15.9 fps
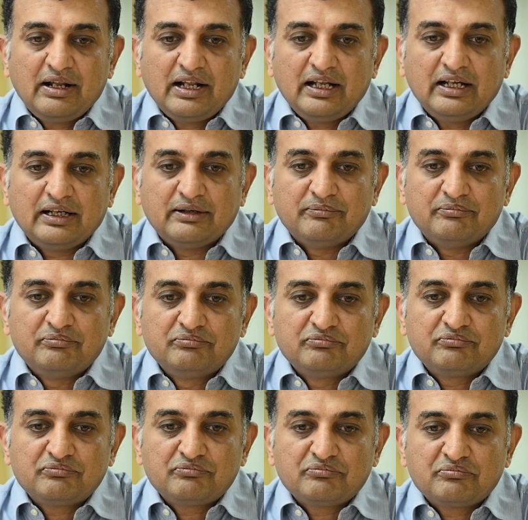
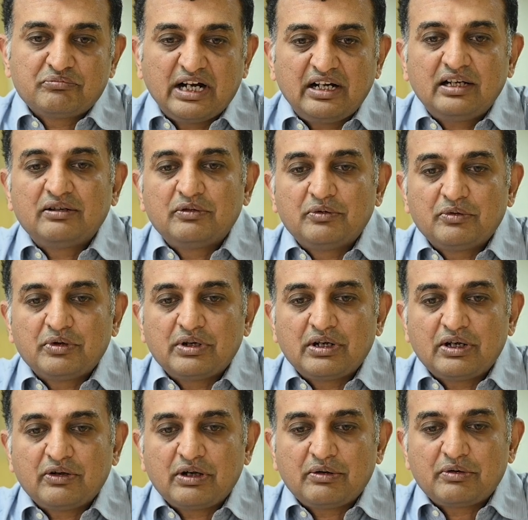But
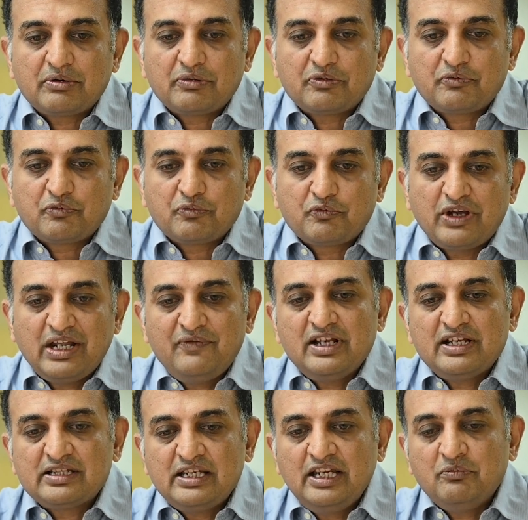where we
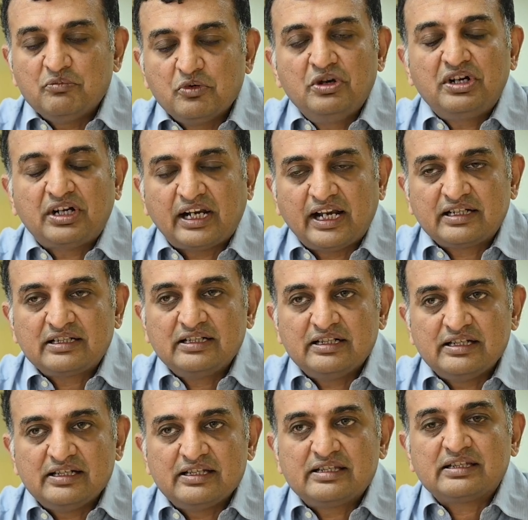are seeing more
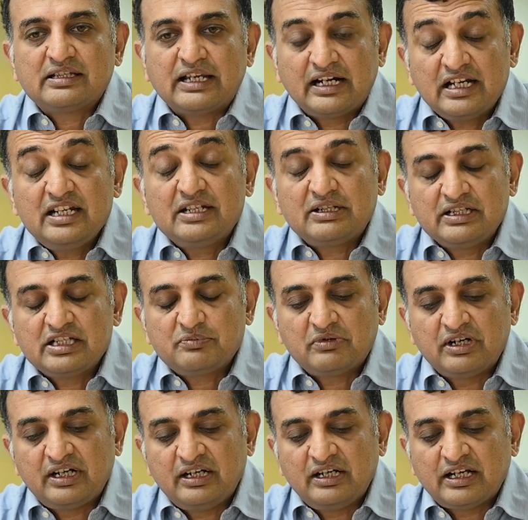traction is, at least at this
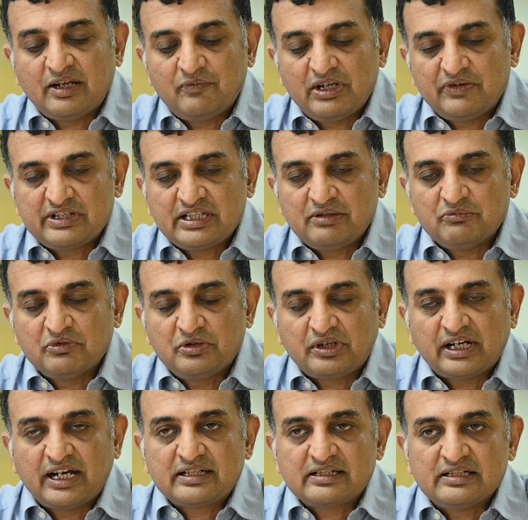point in time, where we are seeing more
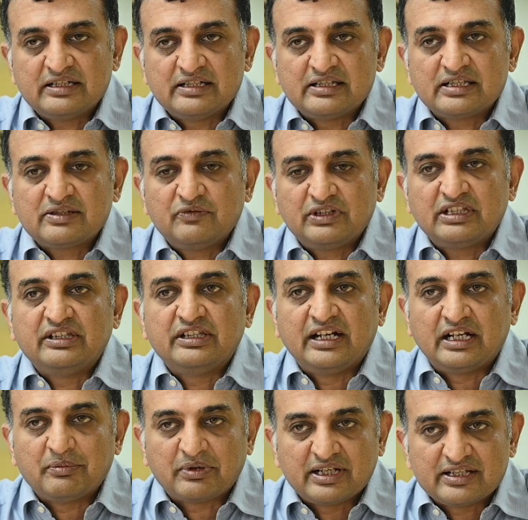traction is within the
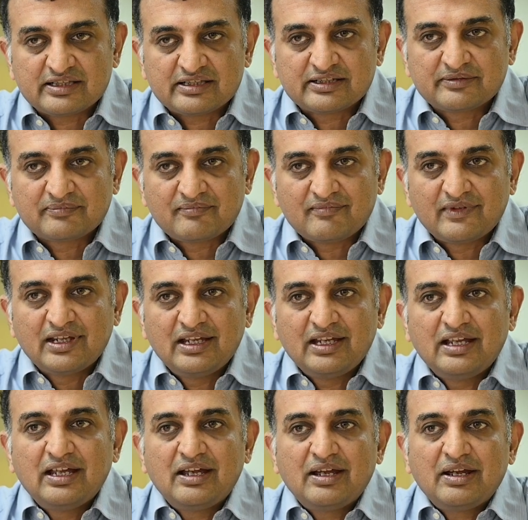enterprise.
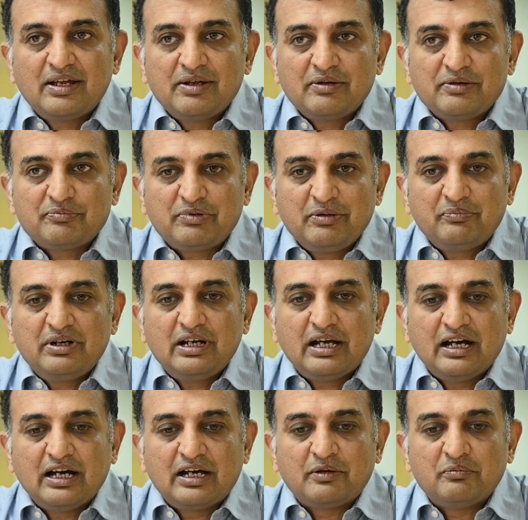People
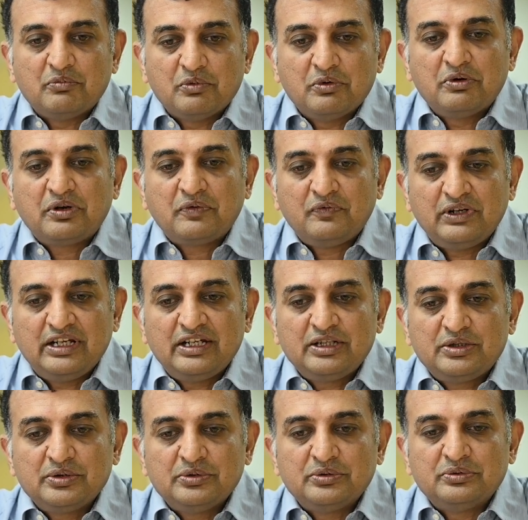are more willing
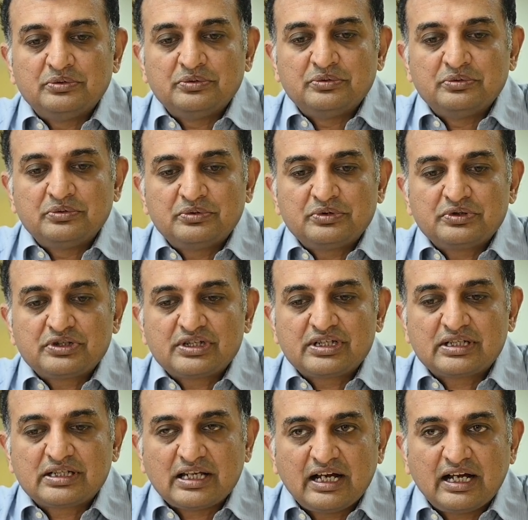to
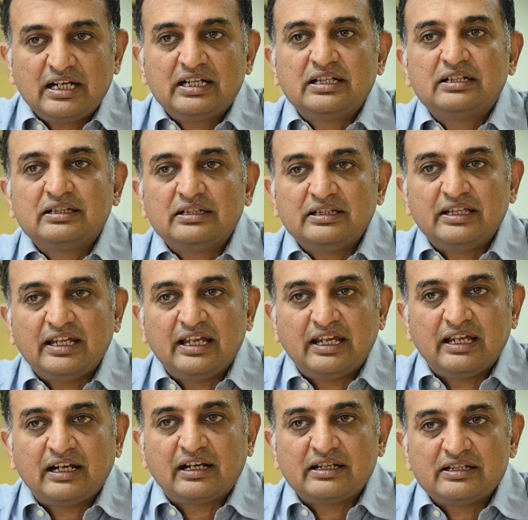start
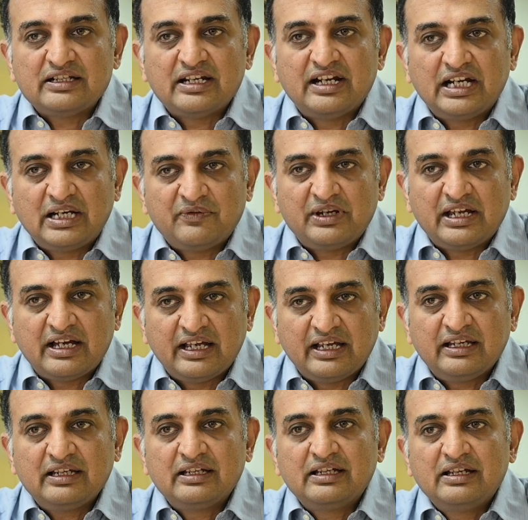their generative
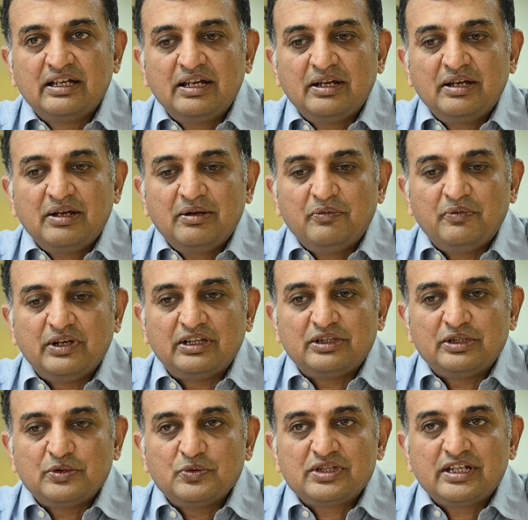AI
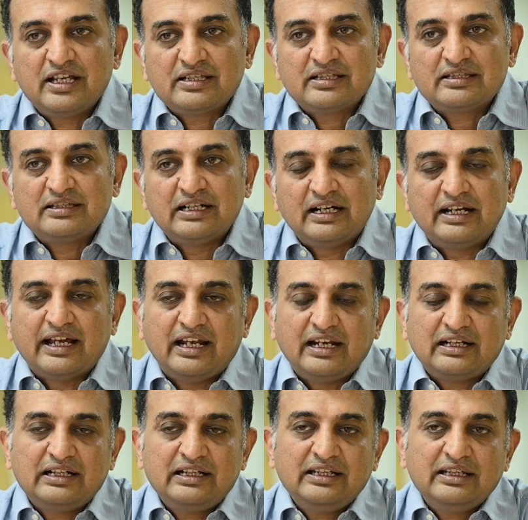with use cases that
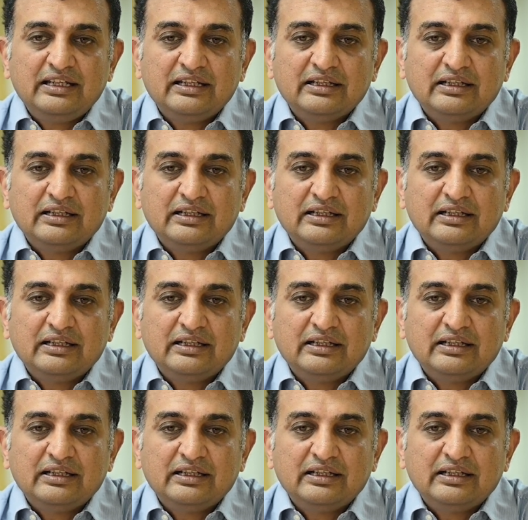directly